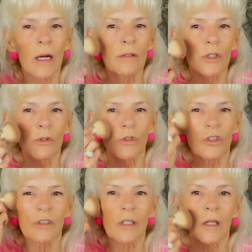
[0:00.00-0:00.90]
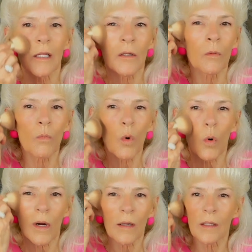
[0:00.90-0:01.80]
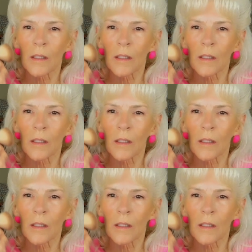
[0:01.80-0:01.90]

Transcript: I'll do just a little more.